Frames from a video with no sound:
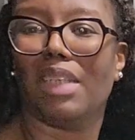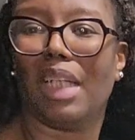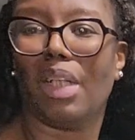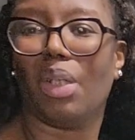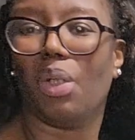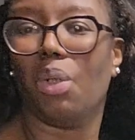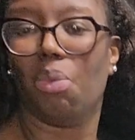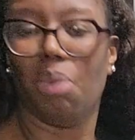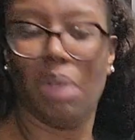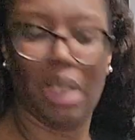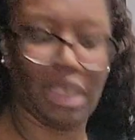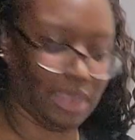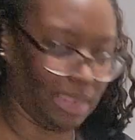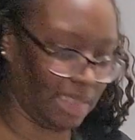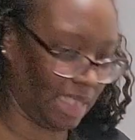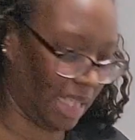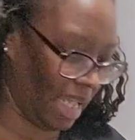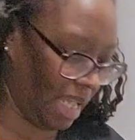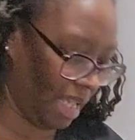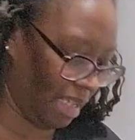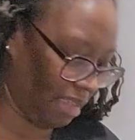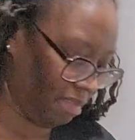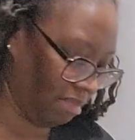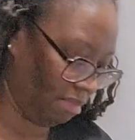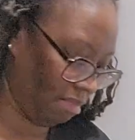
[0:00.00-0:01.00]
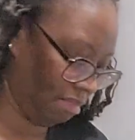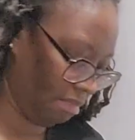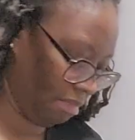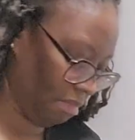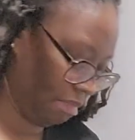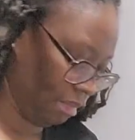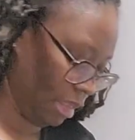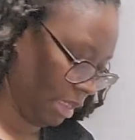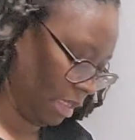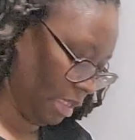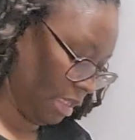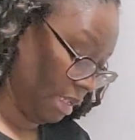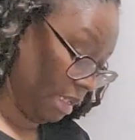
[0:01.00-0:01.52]
Like, who wants that?
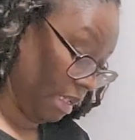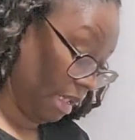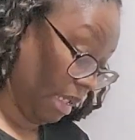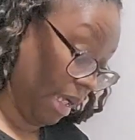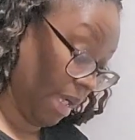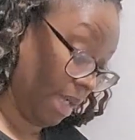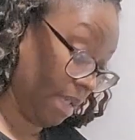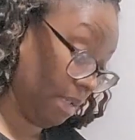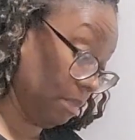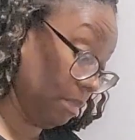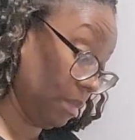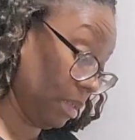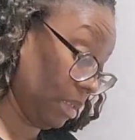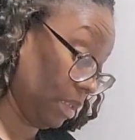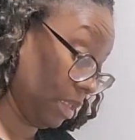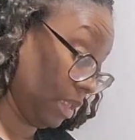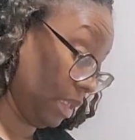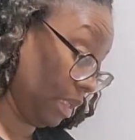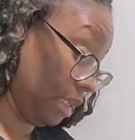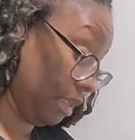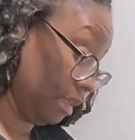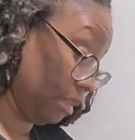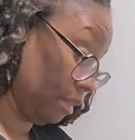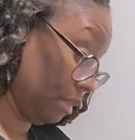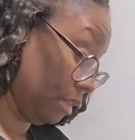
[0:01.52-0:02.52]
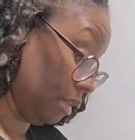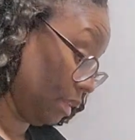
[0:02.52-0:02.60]
I don't want that.